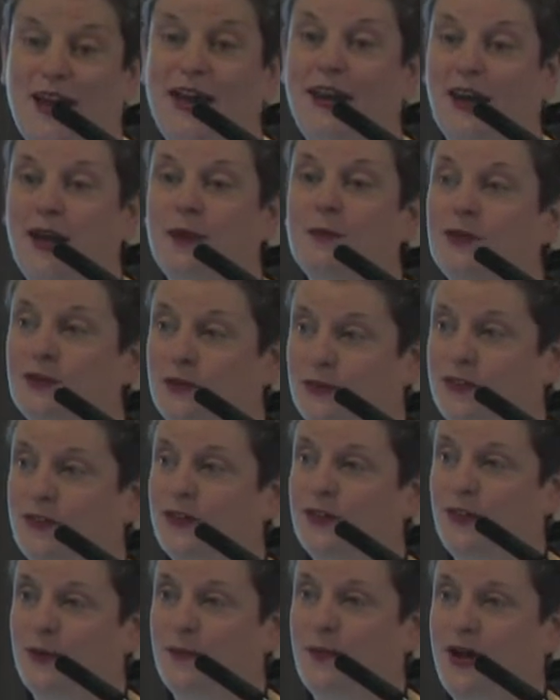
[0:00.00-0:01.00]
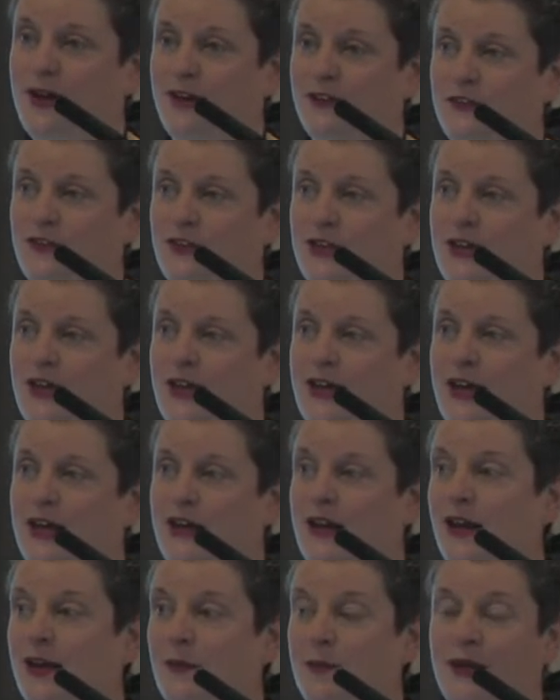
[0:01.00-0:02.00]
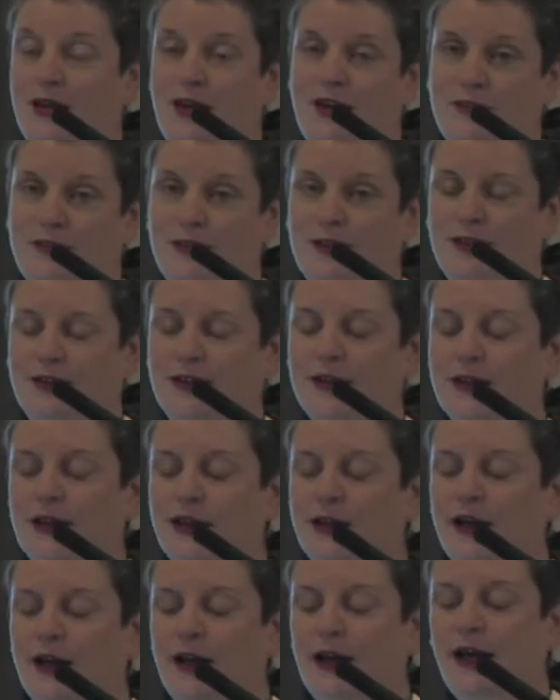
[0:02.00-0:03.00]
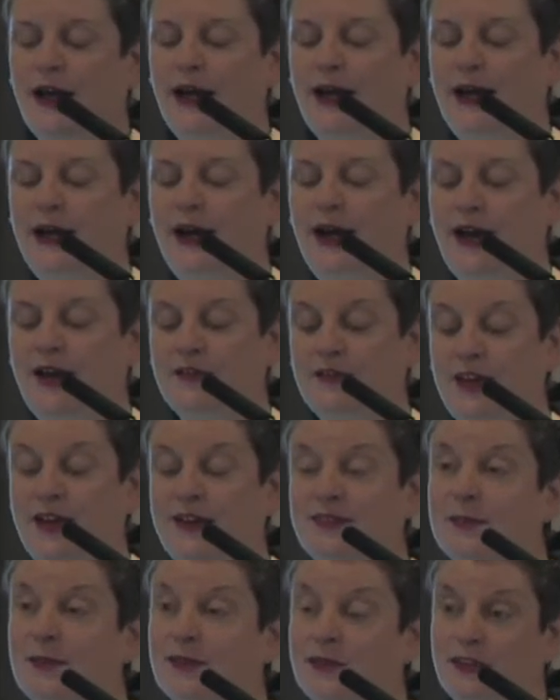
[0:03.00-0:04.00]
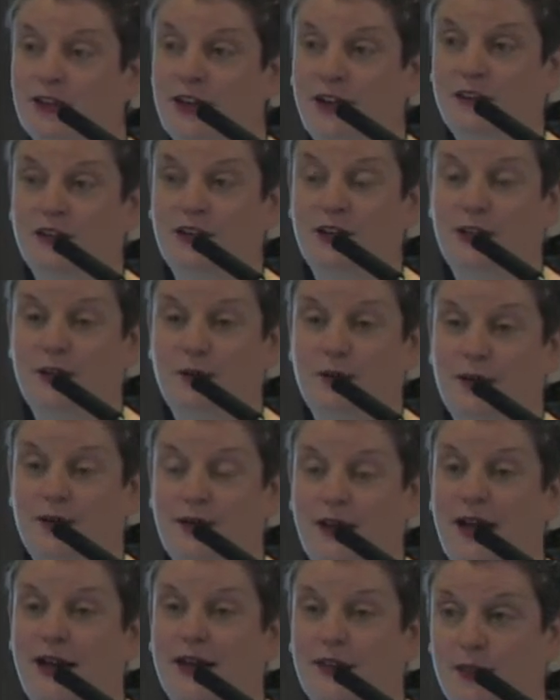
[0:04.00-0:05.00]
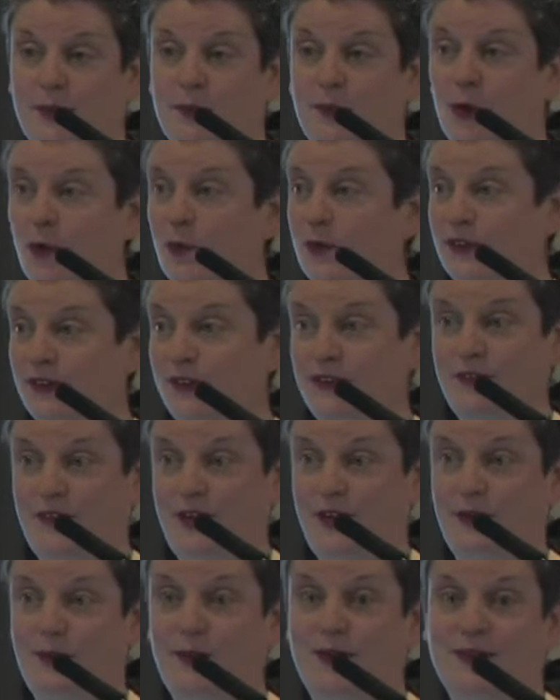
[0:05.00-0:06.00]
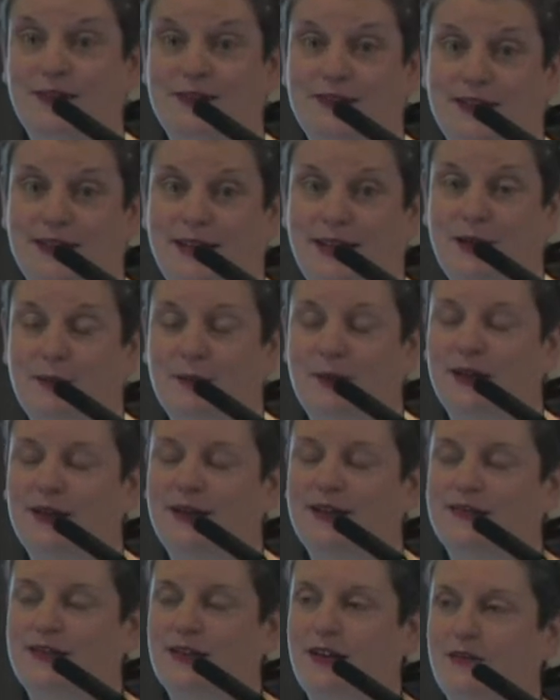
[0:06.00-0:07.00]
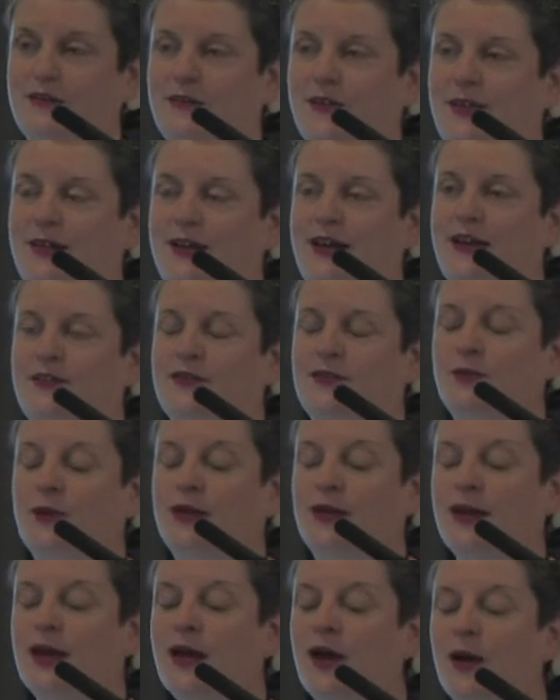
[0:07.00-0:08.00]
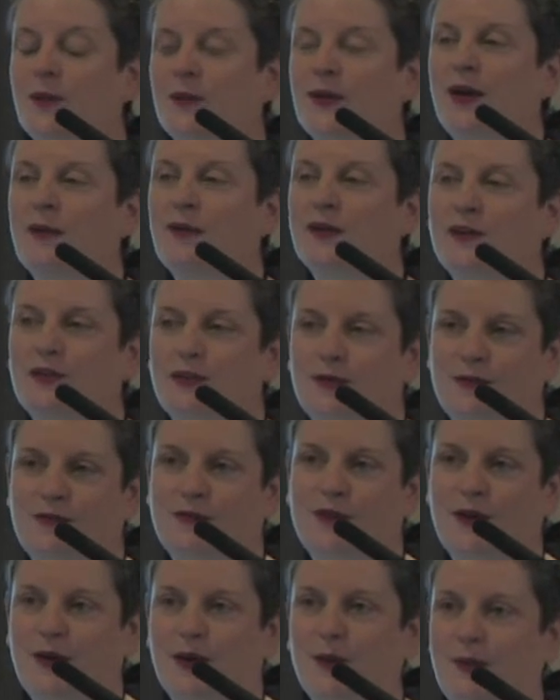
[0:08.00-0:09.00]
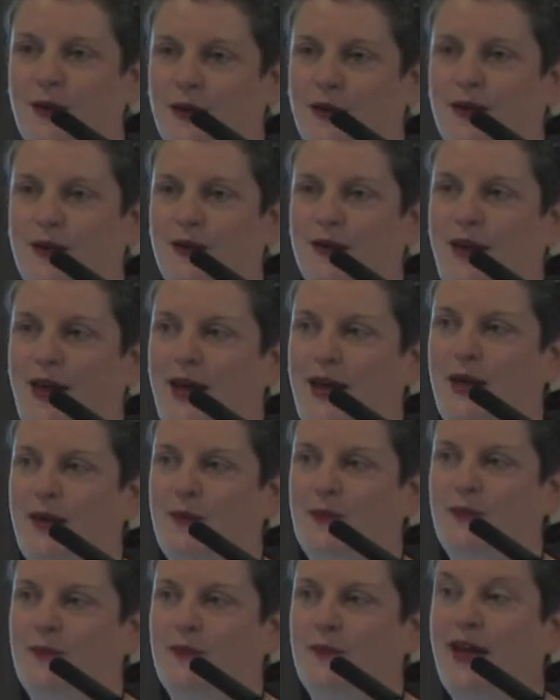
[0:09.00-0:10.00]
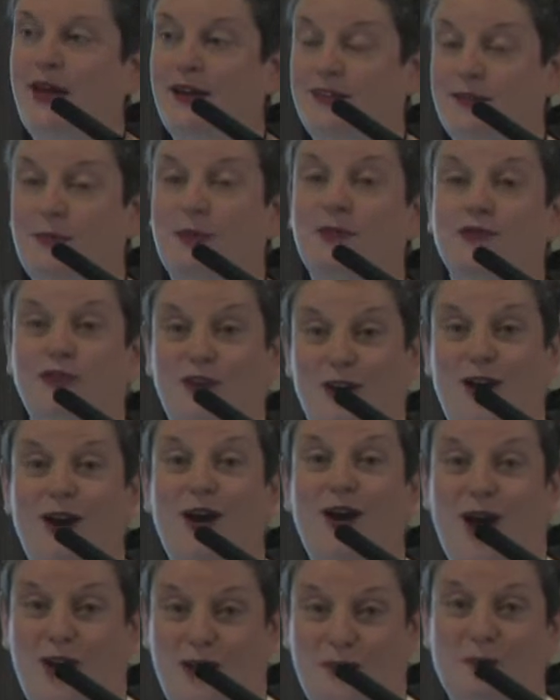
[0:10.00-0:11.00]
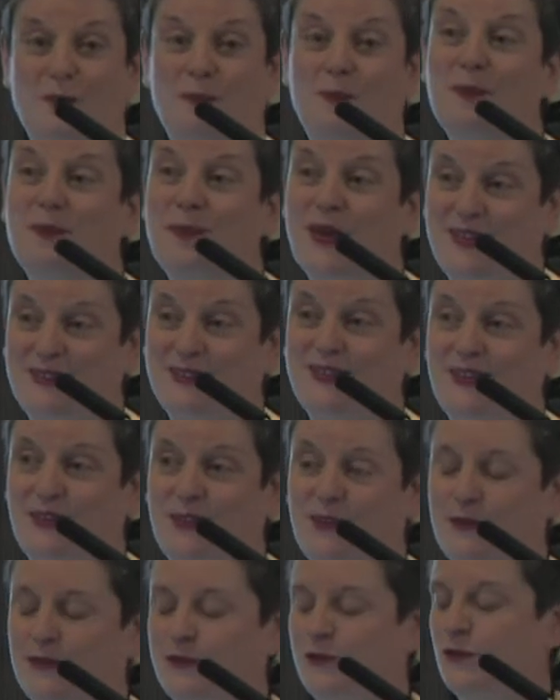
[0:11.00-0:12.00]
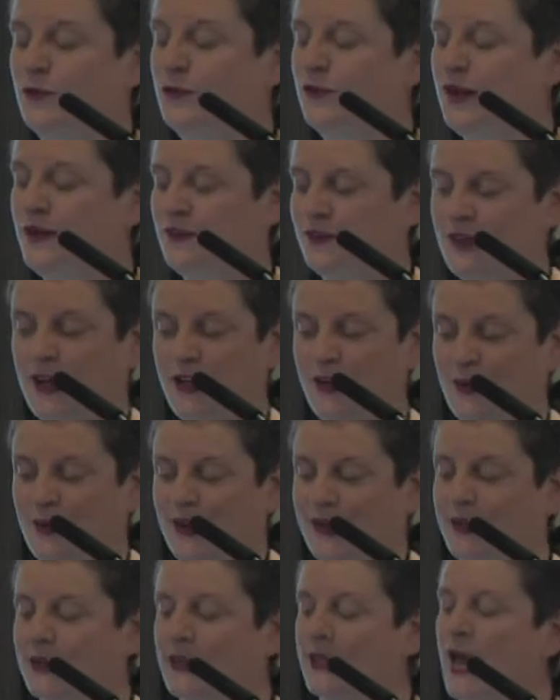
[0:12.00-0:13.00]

and I'm using them actually. And I'll be having, uh, I have an exhibition actually in Mary I at the moment. If anyone is in Limerick, it's on for the next week. But I want to do a very big um, exhibition based on those photographs. Anyway.